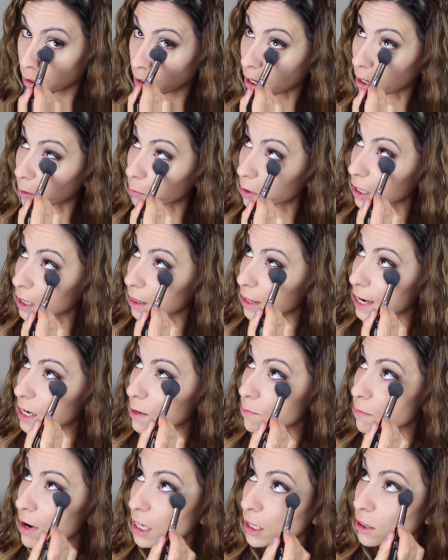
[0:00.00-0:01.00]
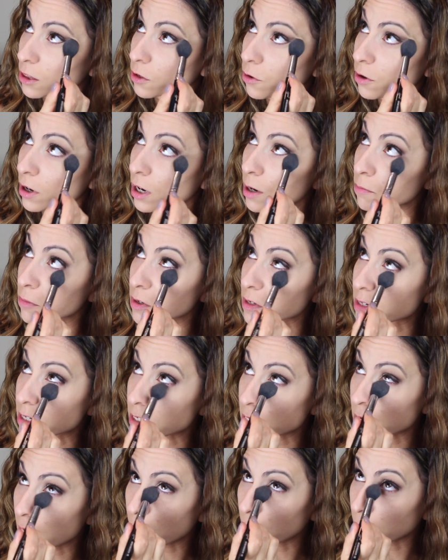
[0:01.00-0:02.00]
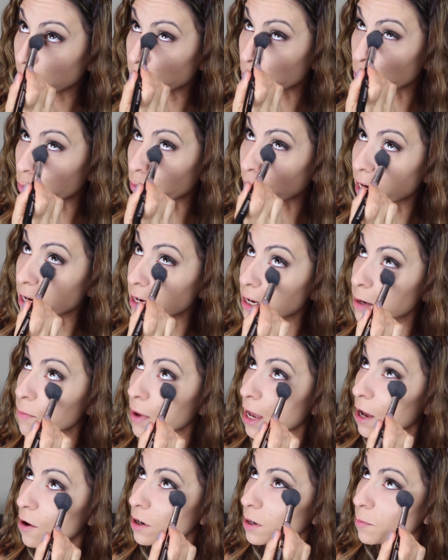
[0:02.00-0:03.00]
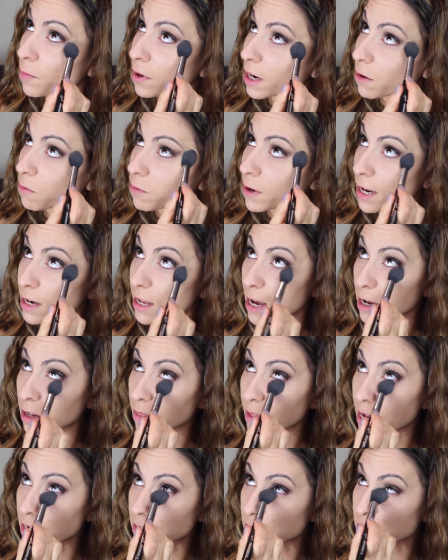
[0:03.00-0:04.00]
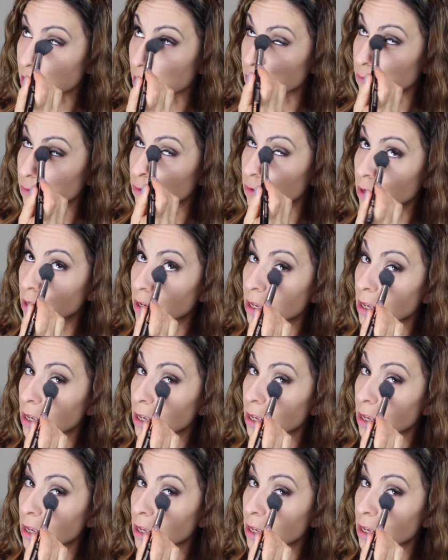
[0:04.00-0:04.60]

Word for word: I really like my Laura Mercier brightening powder, but I ran out of that stuff